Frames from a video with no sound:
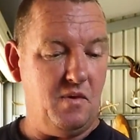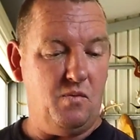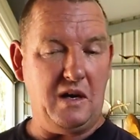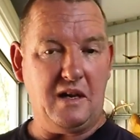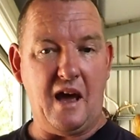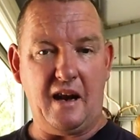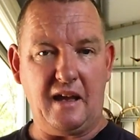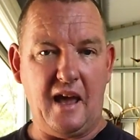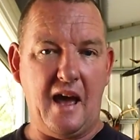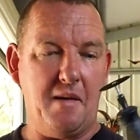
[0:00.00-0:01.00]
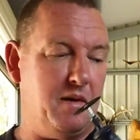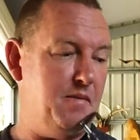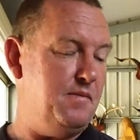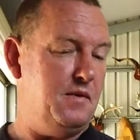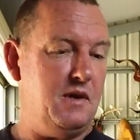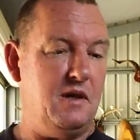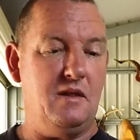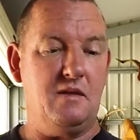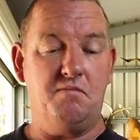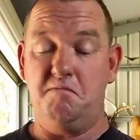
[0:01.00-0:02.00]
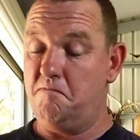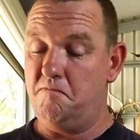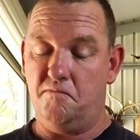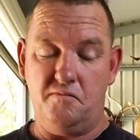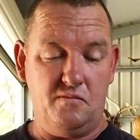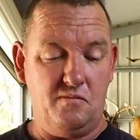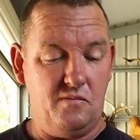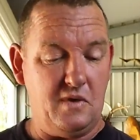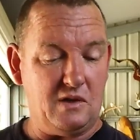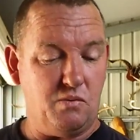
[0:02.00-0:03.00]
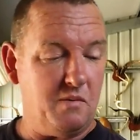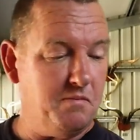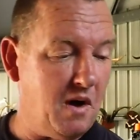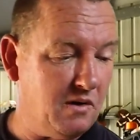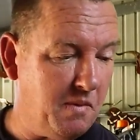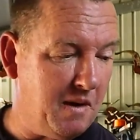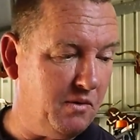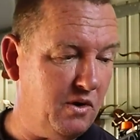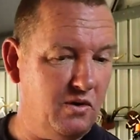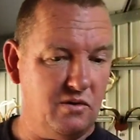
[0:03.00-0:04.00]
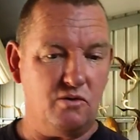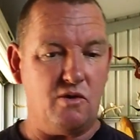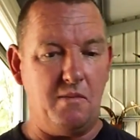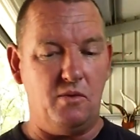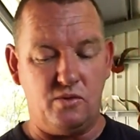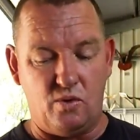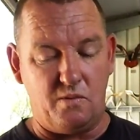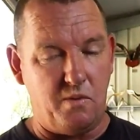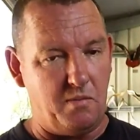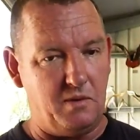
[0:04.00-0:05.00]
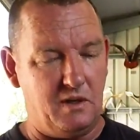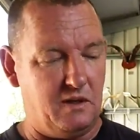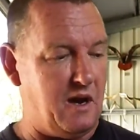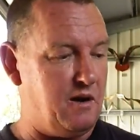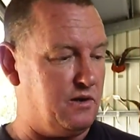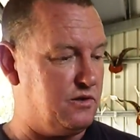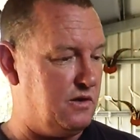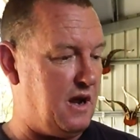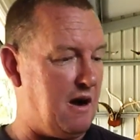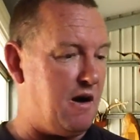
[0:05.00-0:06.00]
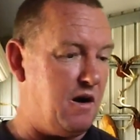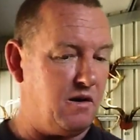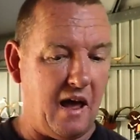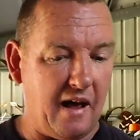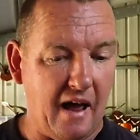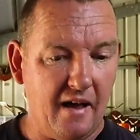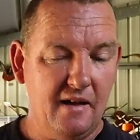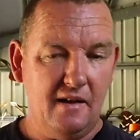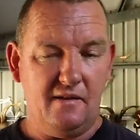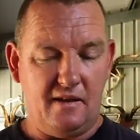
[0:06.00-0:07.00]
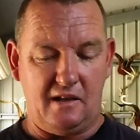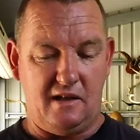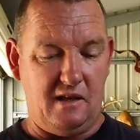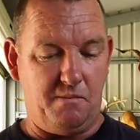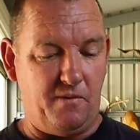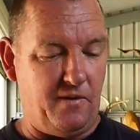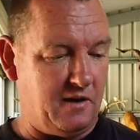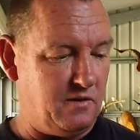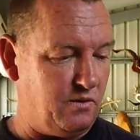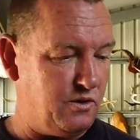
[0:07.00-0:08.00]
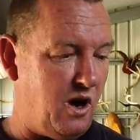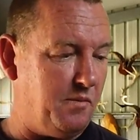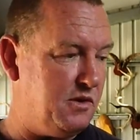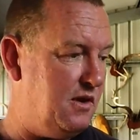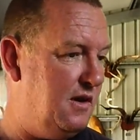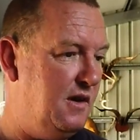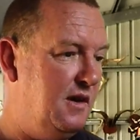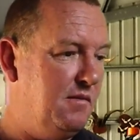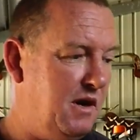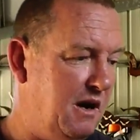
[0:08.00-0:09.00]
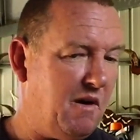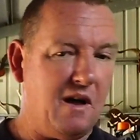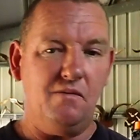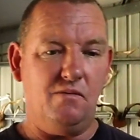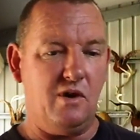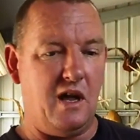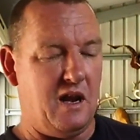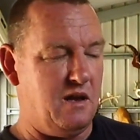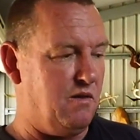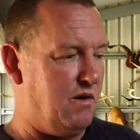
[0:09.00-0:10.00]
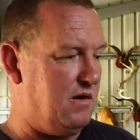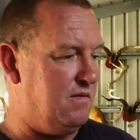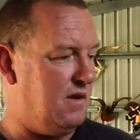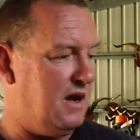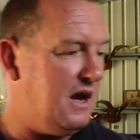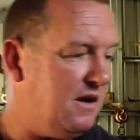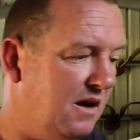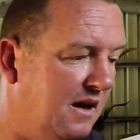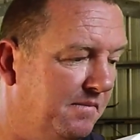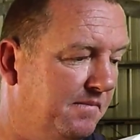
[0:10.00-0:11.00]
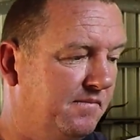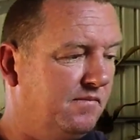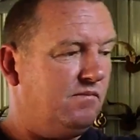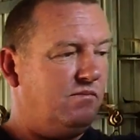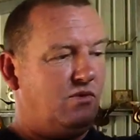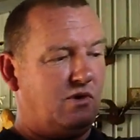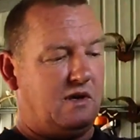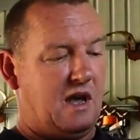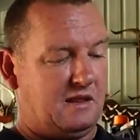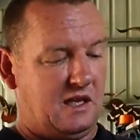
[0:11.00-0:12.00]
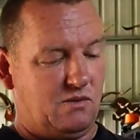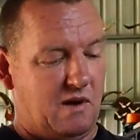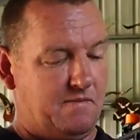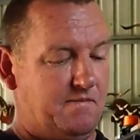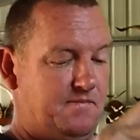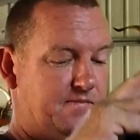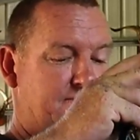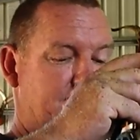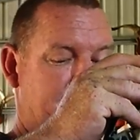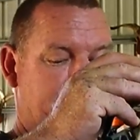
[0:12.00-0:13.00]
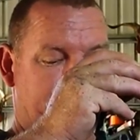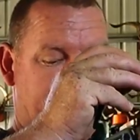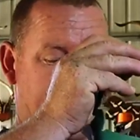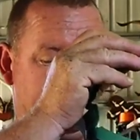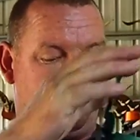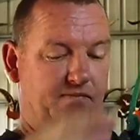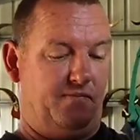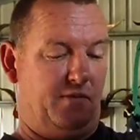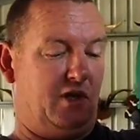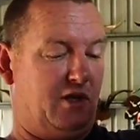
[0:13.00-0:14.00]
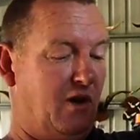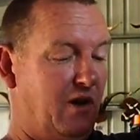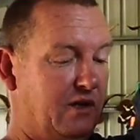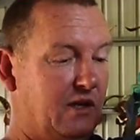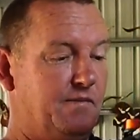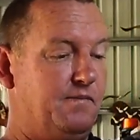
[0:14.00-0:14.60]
when cutting carbon, and that's what most people use, a Dremels or a proper little arrow cutter that's in the professional shops. But anyway, we'll get into it, and we'll cut this one to size.